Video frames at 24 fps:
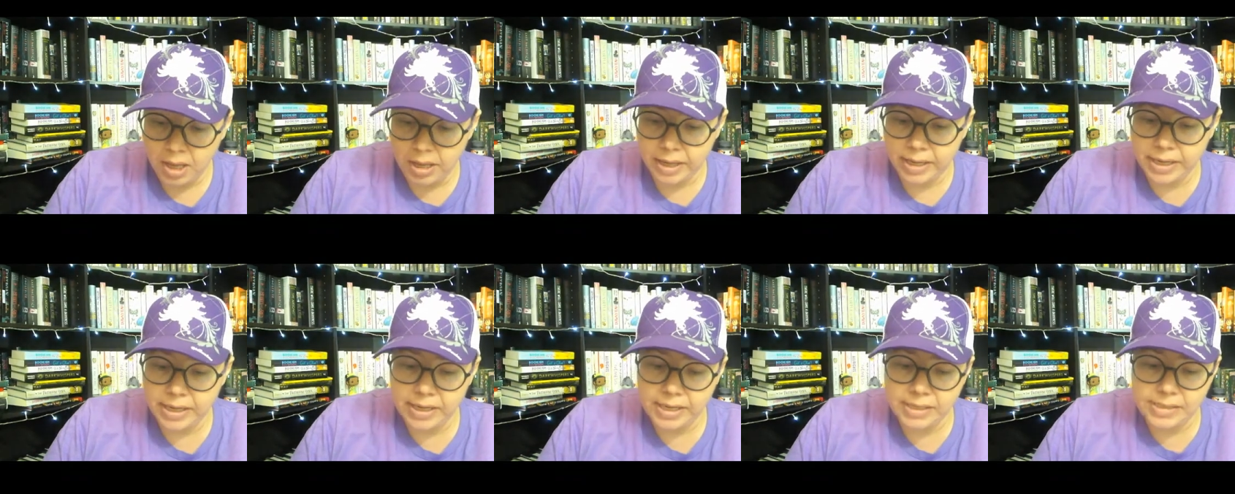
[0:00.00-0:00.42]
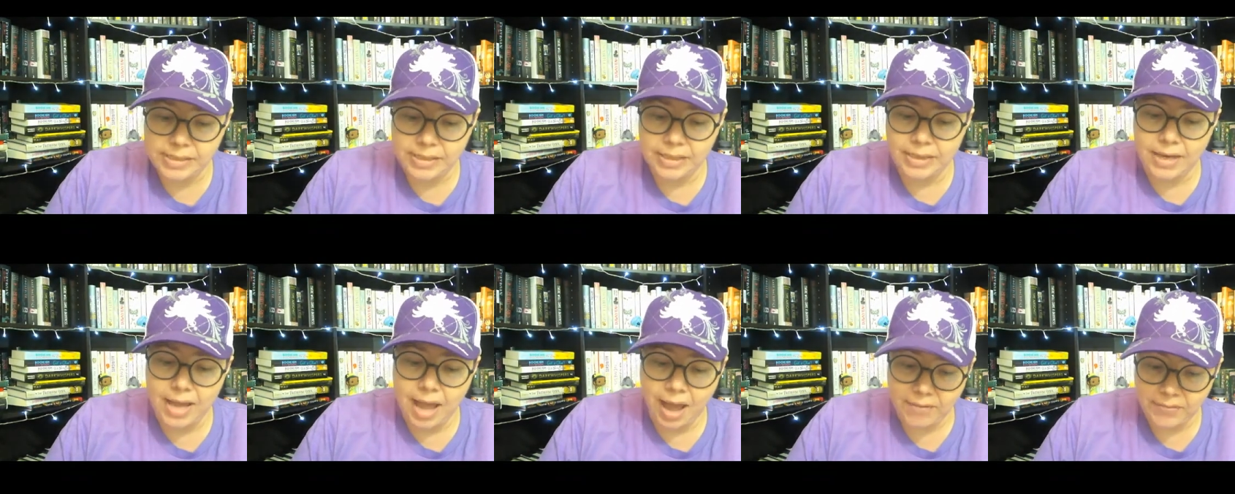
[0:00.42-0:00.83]
He needs a
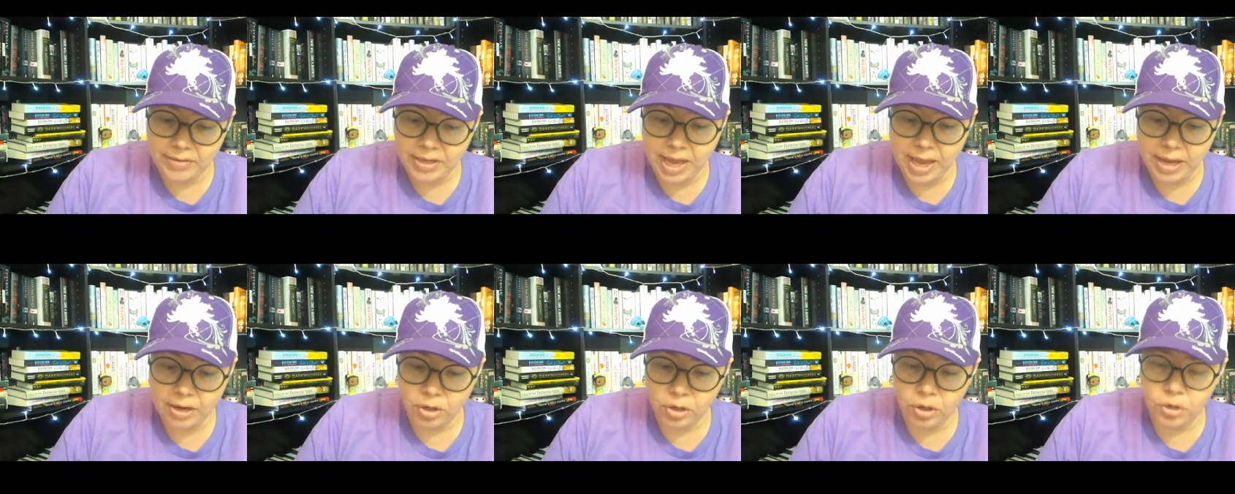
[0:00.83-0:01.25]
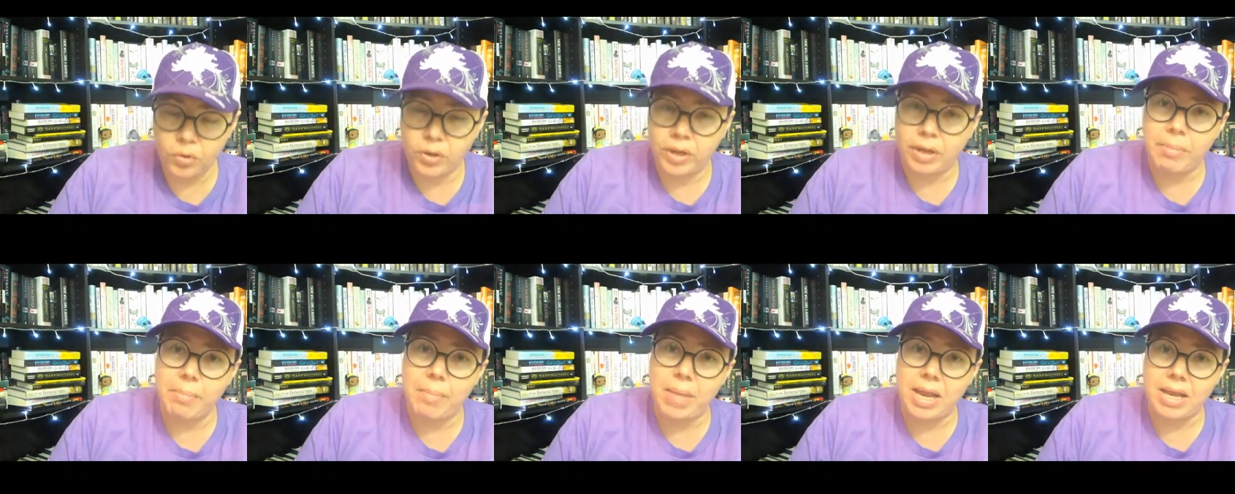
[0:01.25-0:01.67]
navigator who
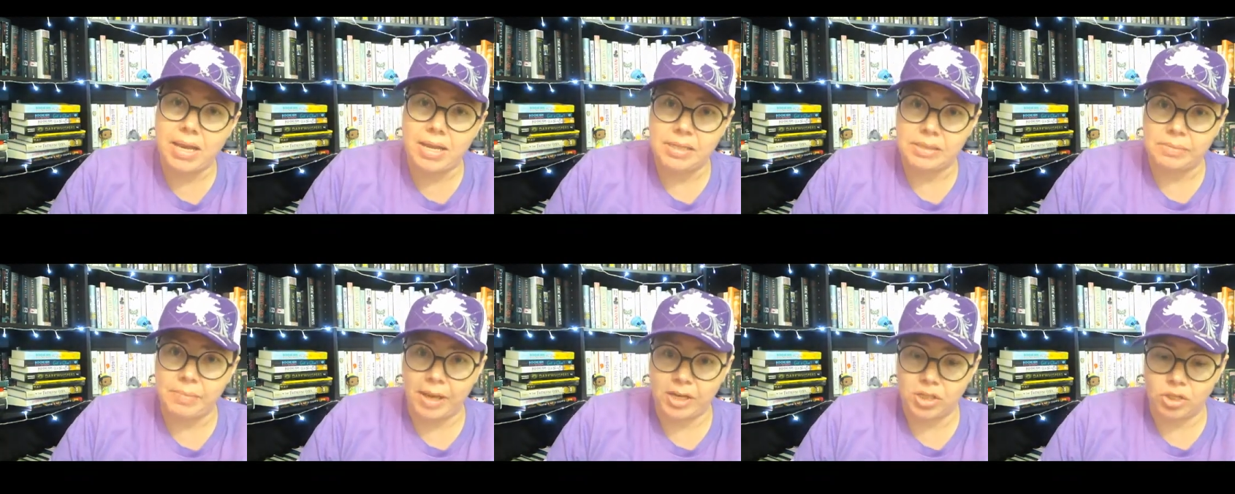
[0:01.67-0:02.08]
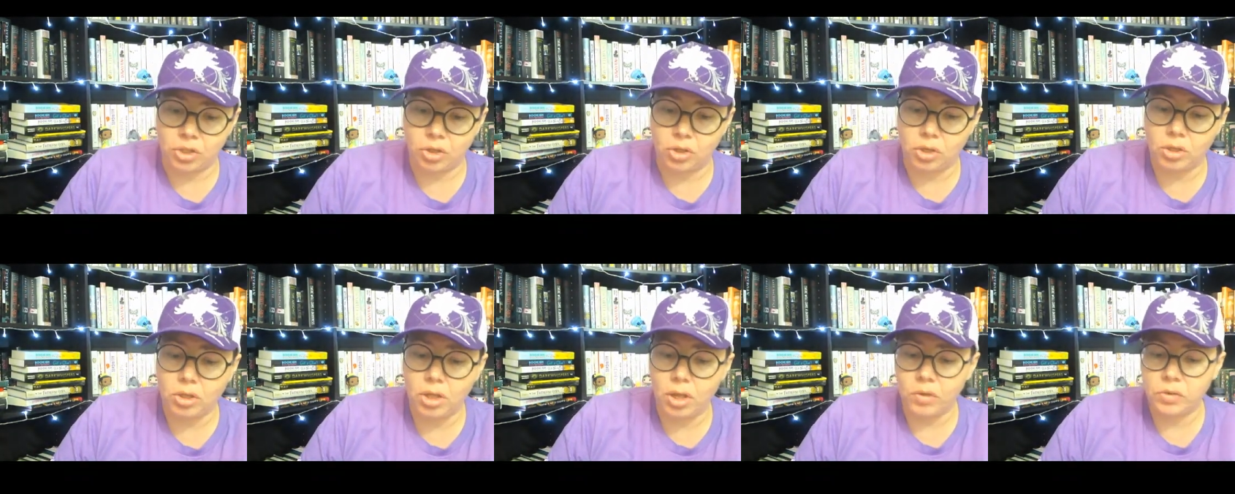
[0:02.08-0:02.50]
can mend his
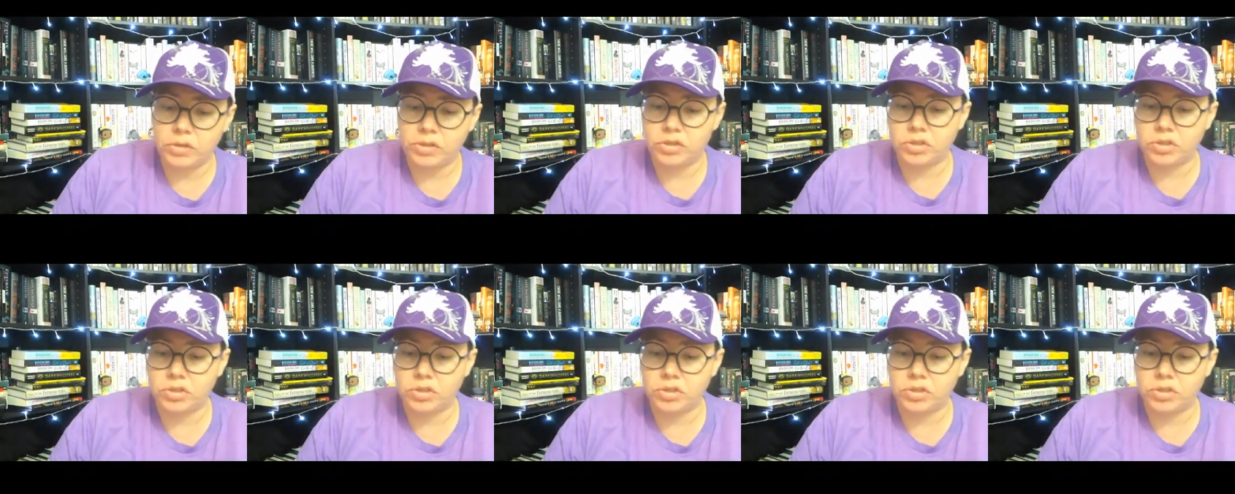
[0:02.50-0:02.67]
magical cloak,